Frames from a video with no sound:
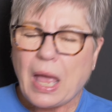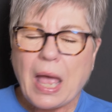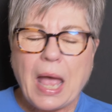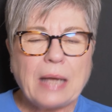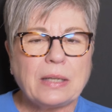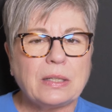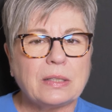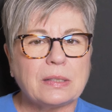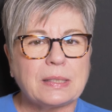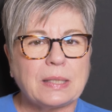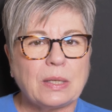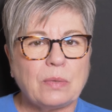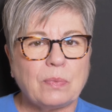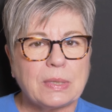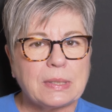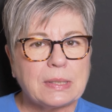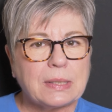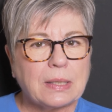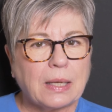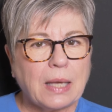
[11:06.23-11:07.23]
And you'll see
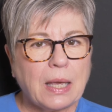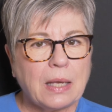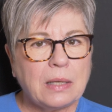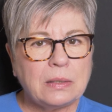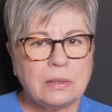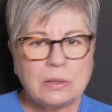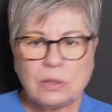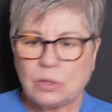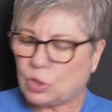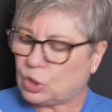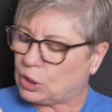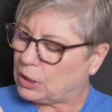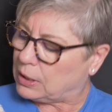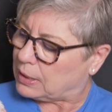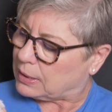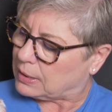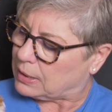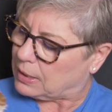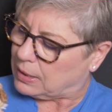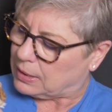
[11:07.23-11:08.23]
once again, she
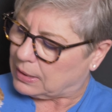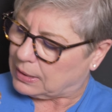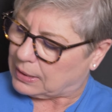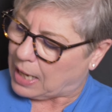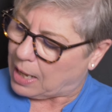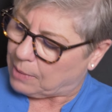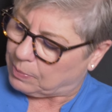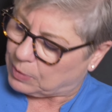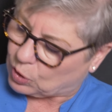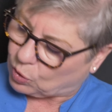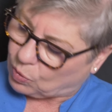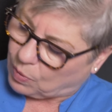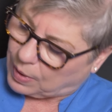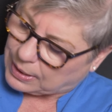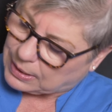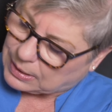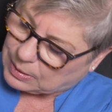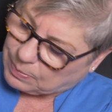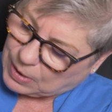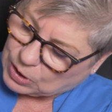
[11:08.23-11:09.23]
doesn't establish
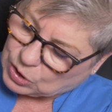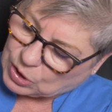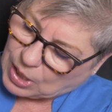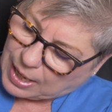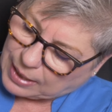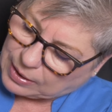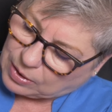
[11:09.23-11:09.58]
quite as much eye